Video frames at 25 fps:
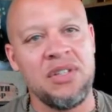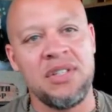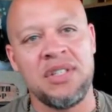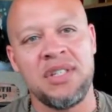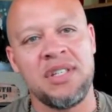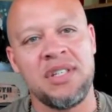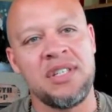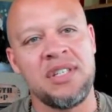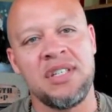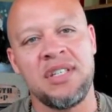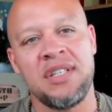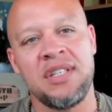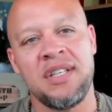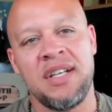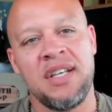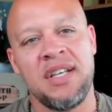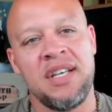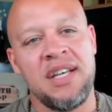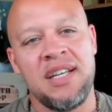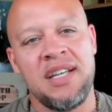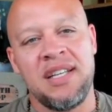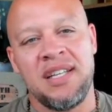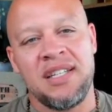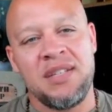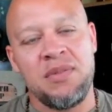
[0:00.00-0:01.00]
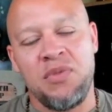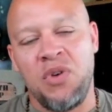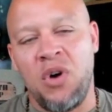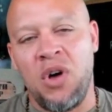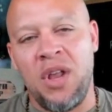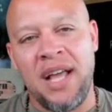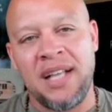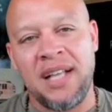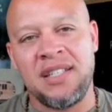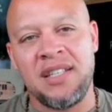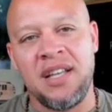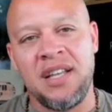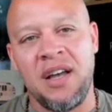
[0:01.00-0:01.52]
know he says just doesn't
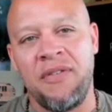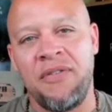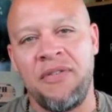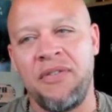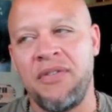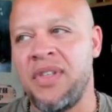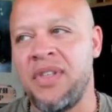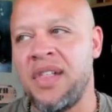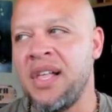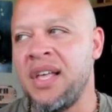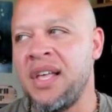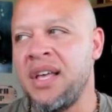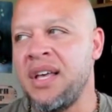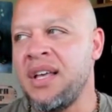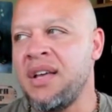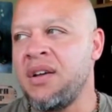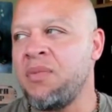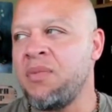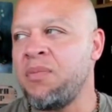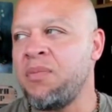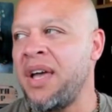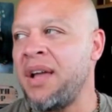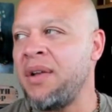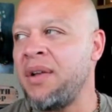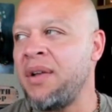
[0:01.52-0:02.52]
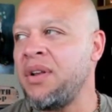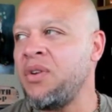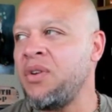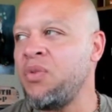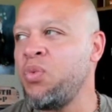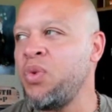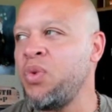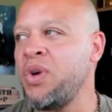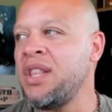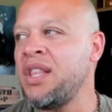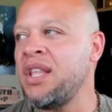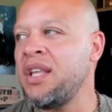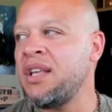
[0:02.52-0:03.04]
all that stuff. Man,
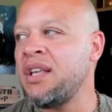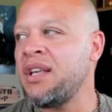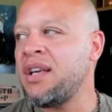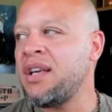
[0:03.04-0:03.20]
we